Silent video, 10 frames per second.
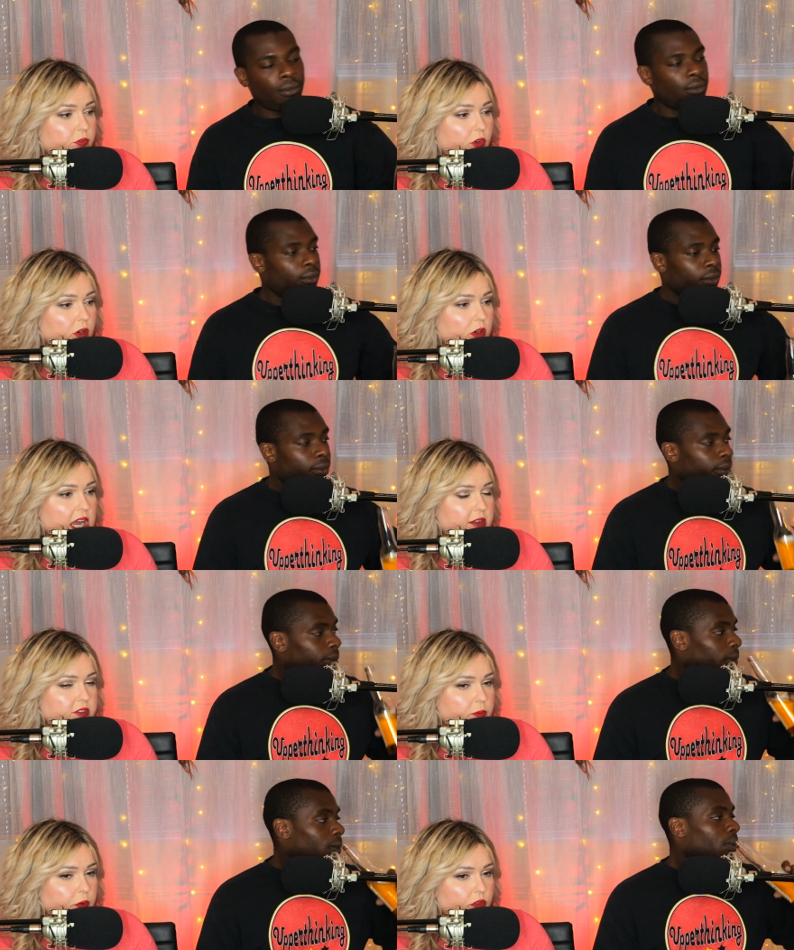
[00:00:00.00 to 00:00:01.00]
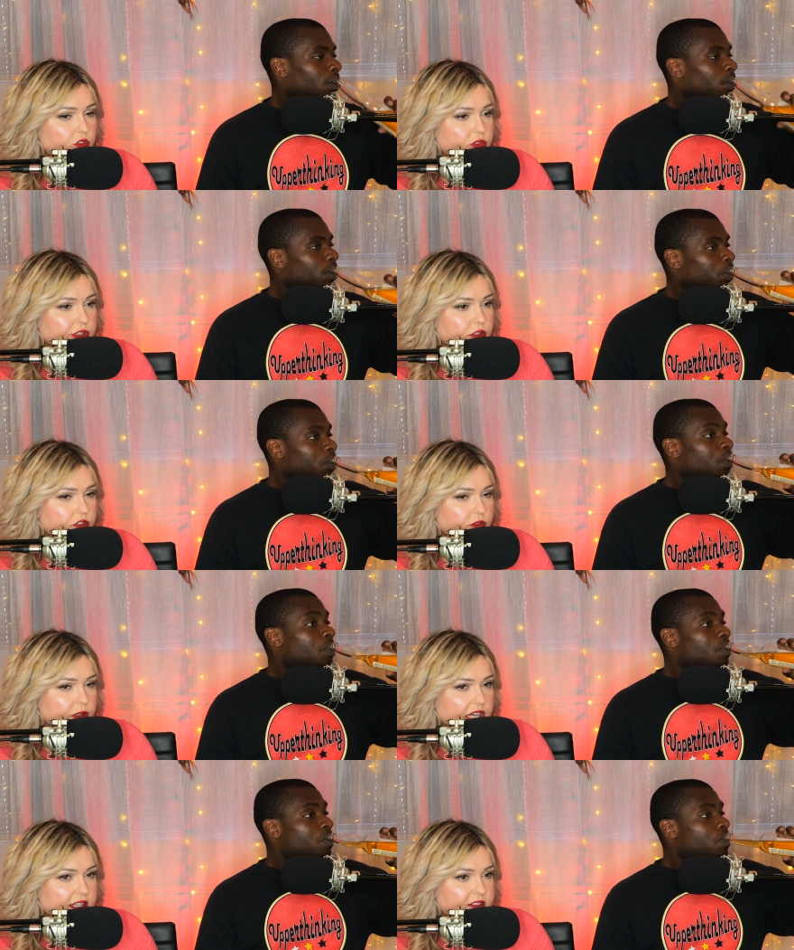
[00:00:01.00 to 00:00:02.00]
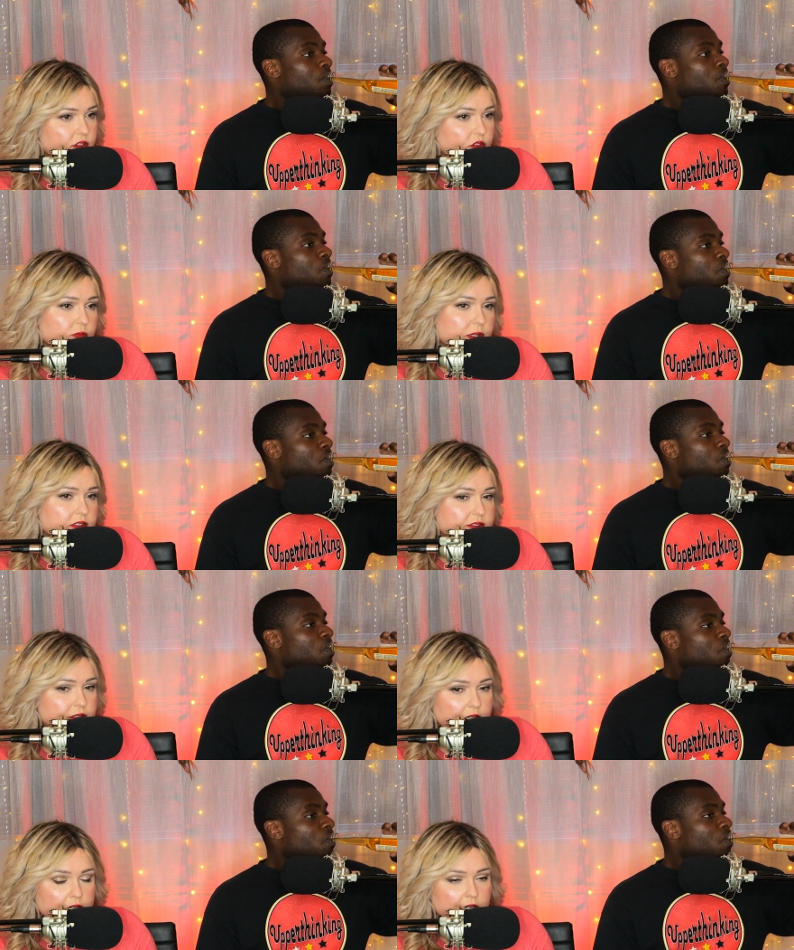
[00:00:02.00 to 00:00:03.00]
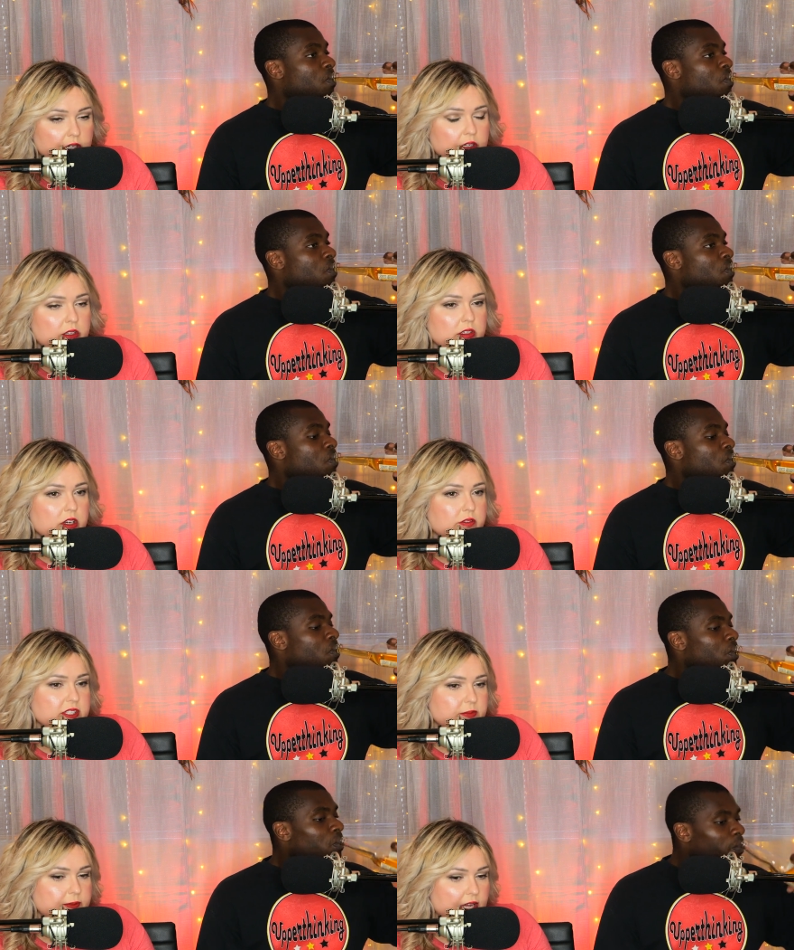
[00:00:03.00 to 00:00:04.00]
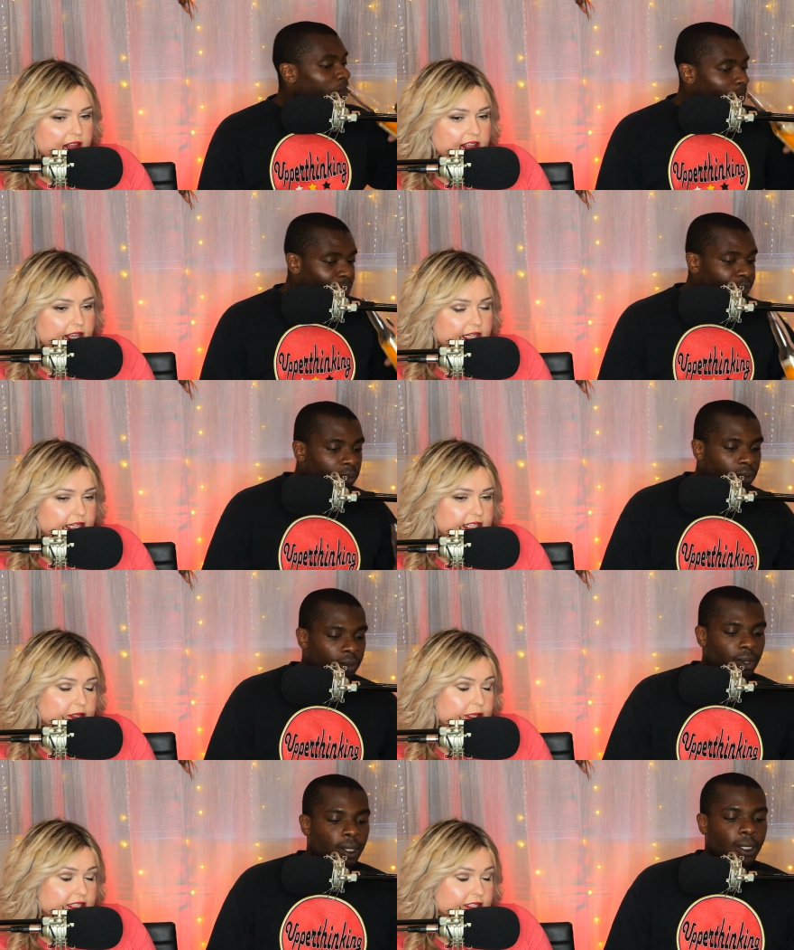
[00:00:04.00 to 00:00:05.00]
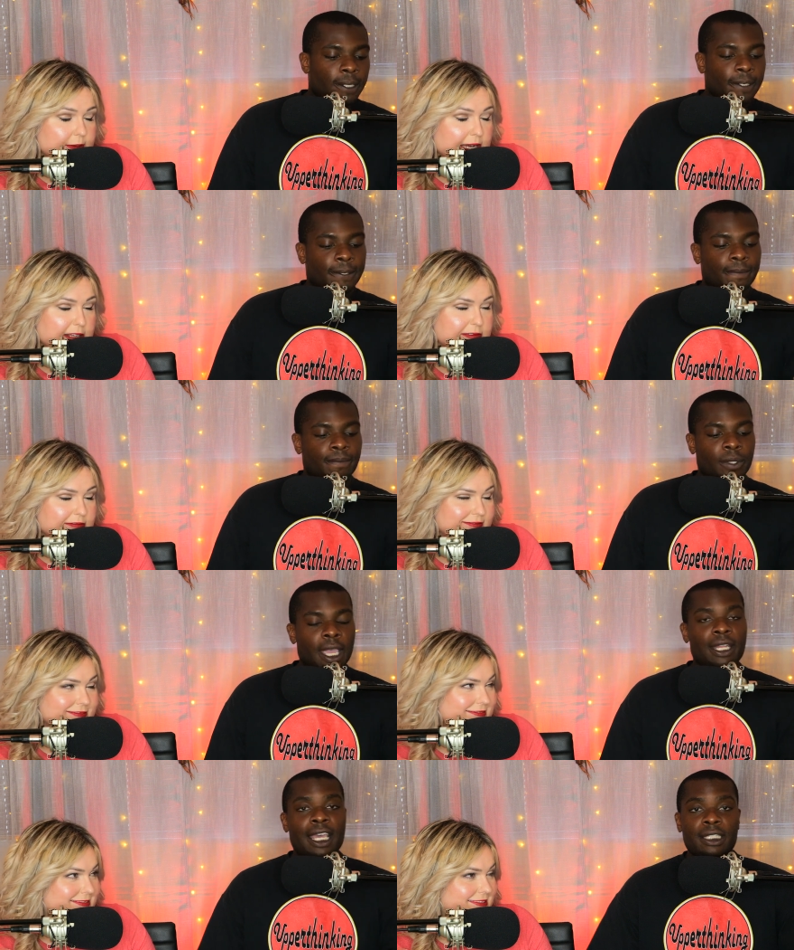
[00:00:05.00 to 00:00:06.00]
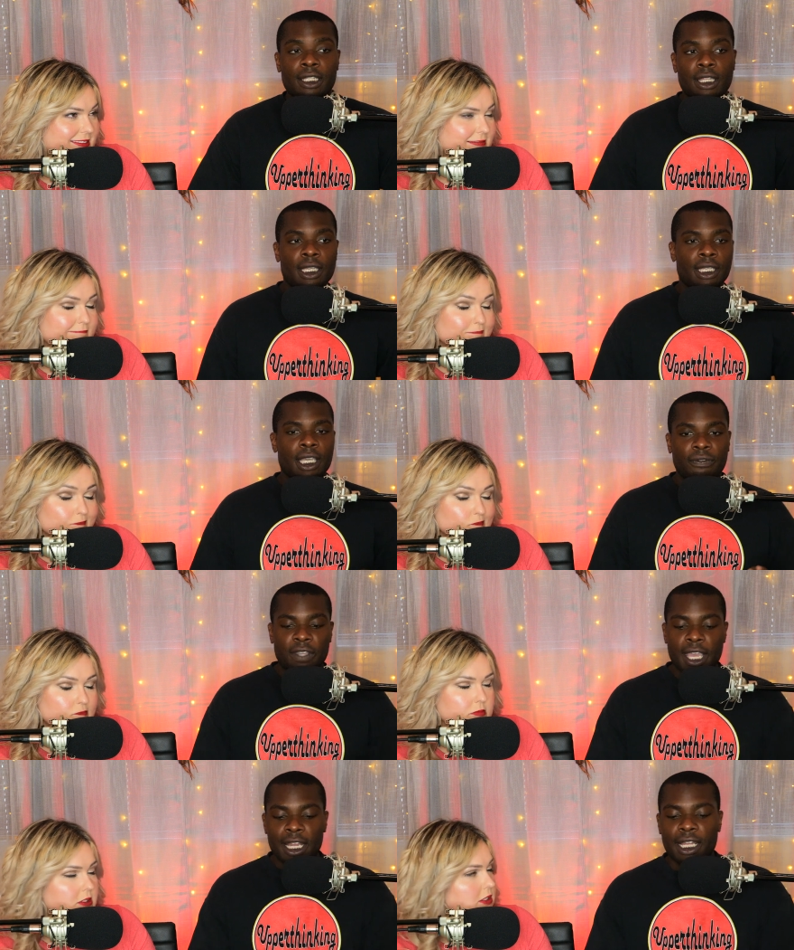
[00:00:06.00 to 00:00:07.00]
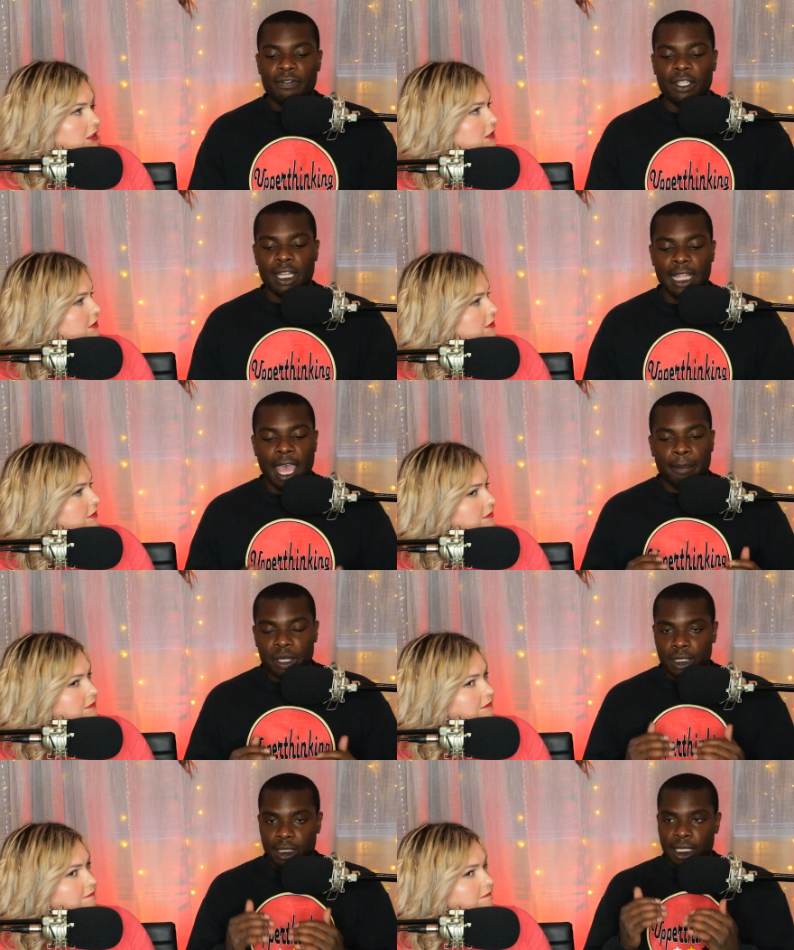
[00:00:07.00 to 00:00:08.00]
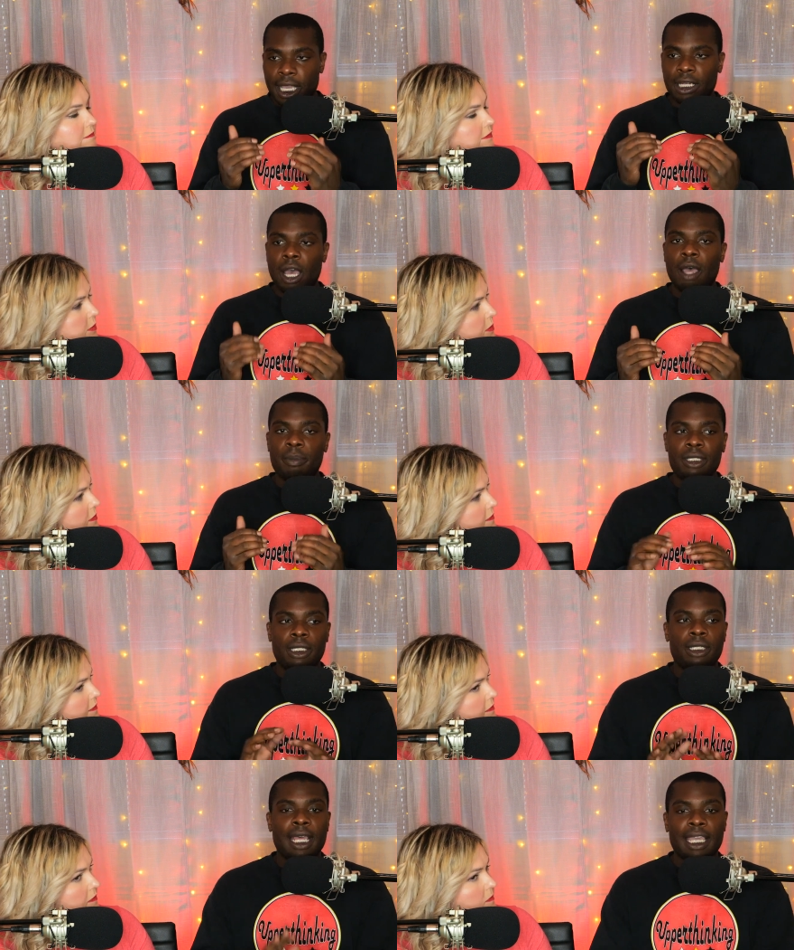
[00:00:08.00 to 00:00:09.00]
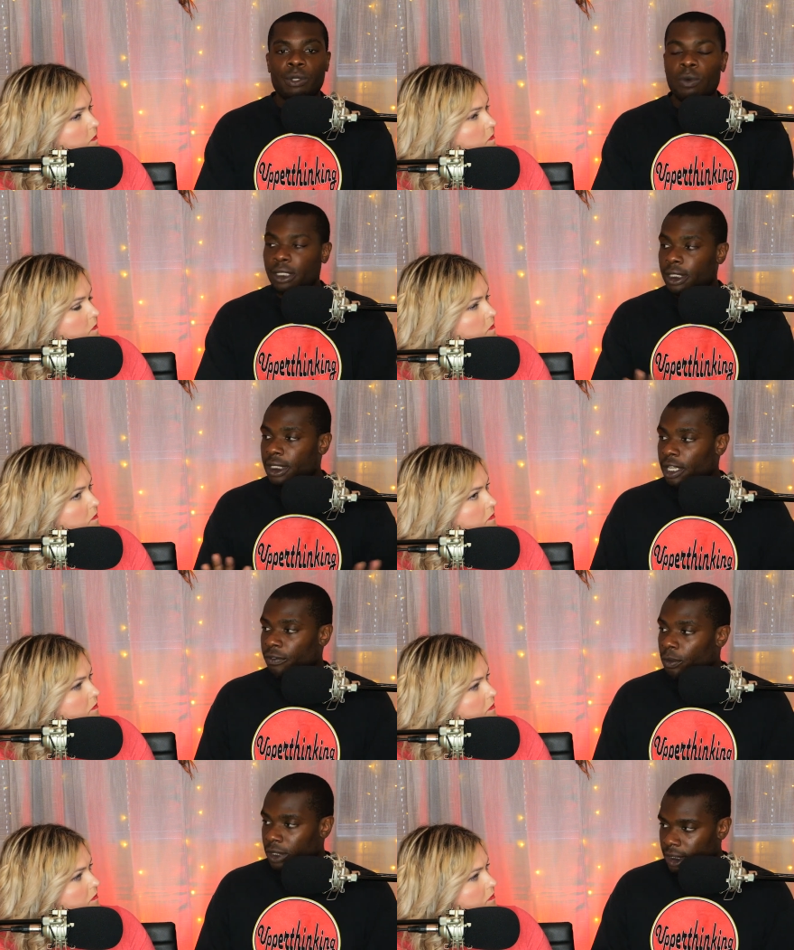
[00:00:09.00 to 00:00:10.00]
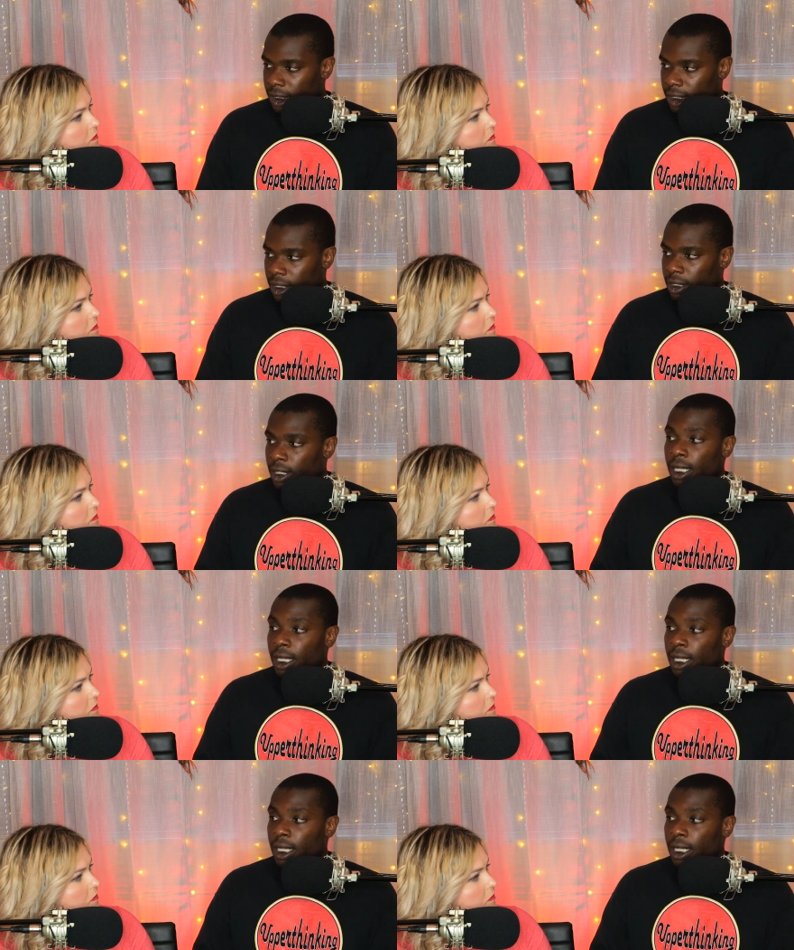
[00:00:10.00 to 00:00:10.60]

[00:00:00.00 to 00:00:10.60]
Speaker 1: for having to pull the trigger and do what he has to do because you know he's a, at the end of the day he's a businessman.
Speaker 2: And that's the thing. If he had left it at that because he had commented that he wants to see everyone succeed.